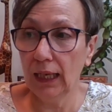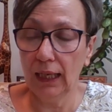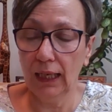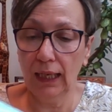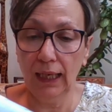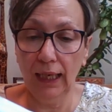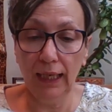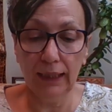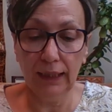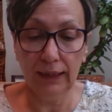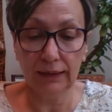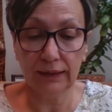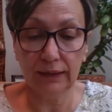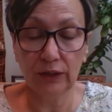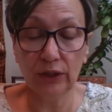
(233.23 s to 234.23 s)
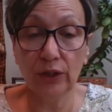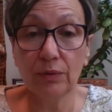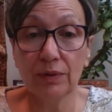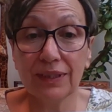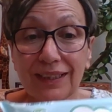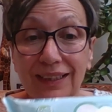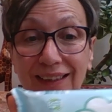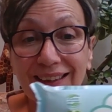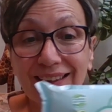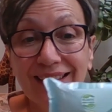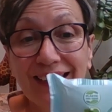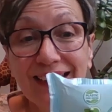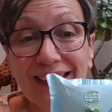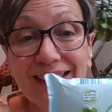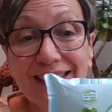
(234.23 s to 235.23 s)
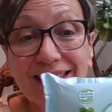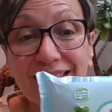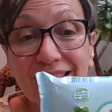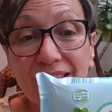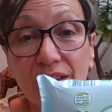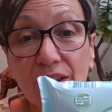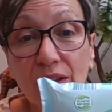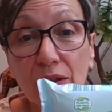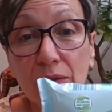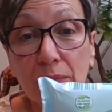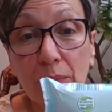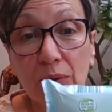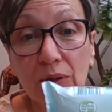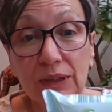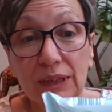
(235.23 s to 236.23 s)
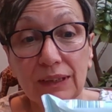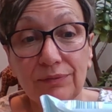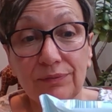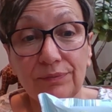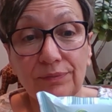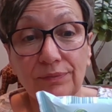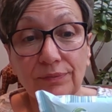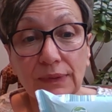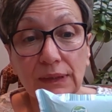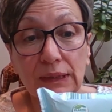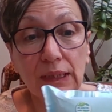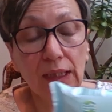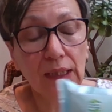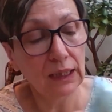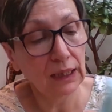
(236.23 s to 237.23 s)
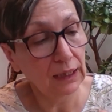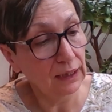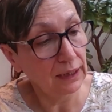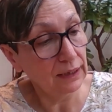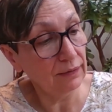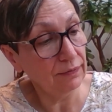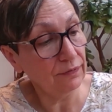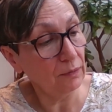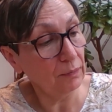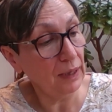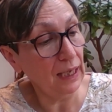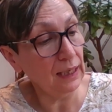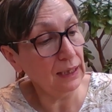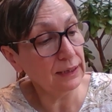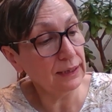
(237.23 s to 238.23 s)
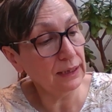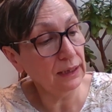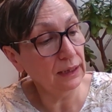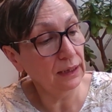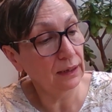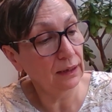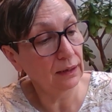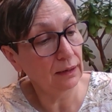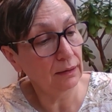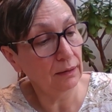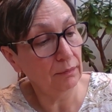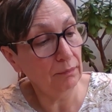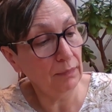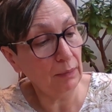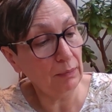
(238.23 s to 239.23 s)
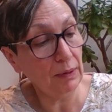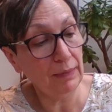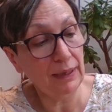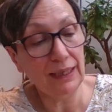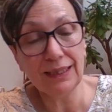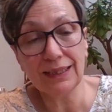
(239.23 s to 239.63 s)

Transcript: I like to use these on my body. They're from Aldi, Mamia